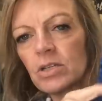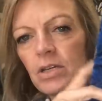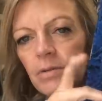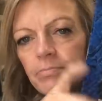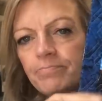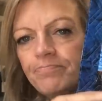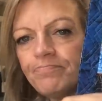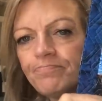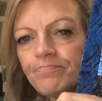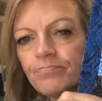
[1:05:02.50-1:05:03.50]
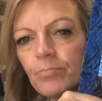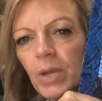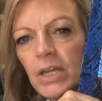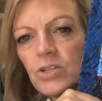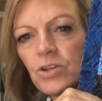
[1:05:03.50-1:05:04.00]
um,
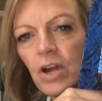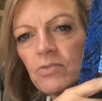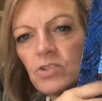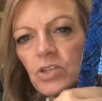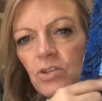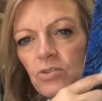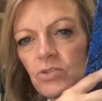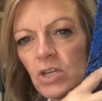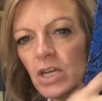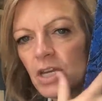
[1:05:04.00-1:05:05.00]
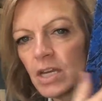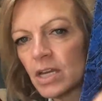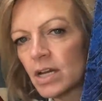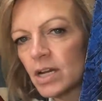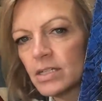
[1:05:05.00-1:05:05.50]
pantographs to use,
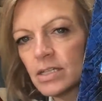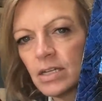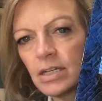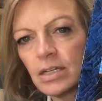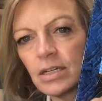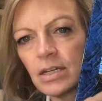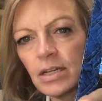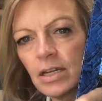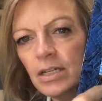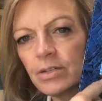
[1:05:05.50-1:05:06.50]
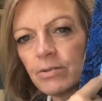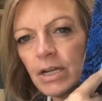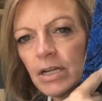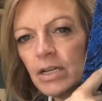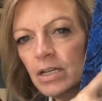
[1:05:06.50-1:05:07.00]
I said, uh, hey,
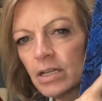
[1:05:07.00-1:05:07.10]
Loretta,